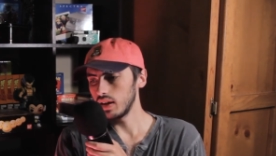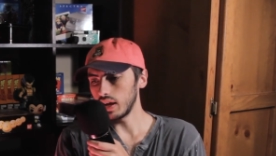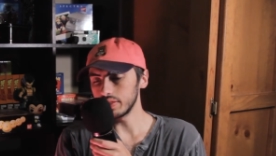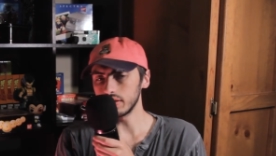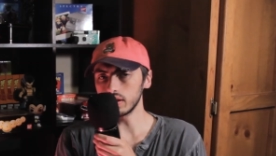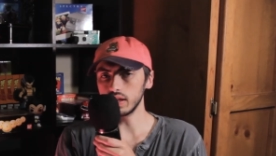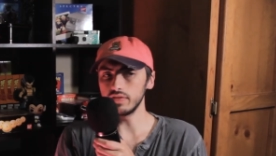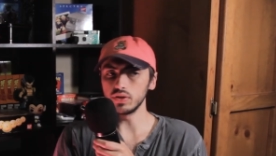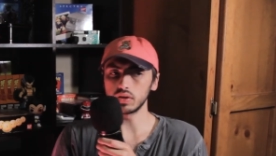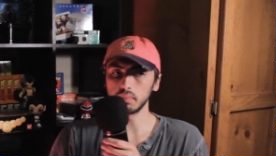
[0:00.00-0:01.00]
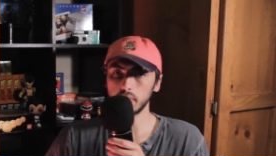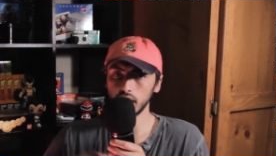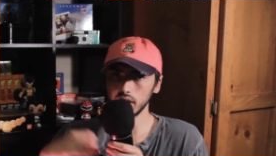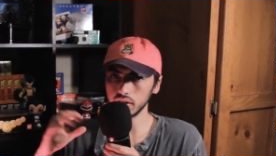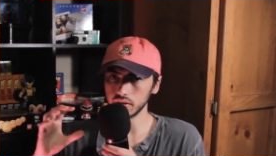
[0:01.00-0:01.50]
I think if you
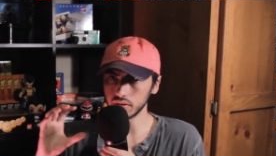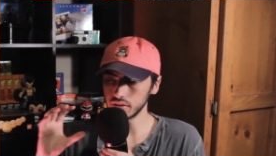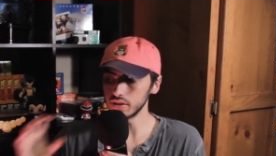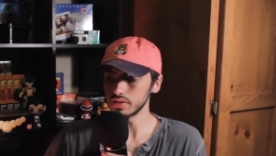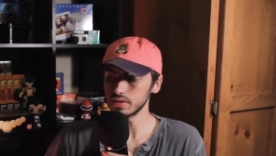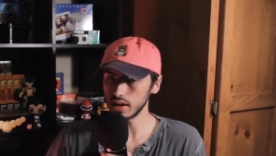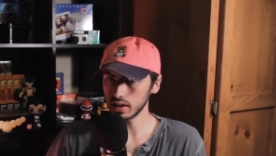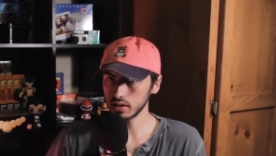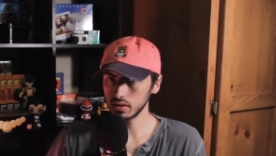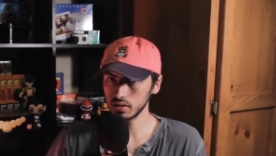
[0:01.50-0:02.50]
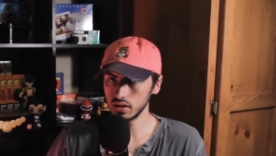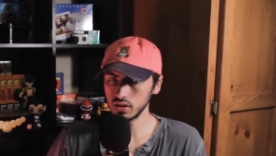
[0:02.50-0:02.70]
compare this deck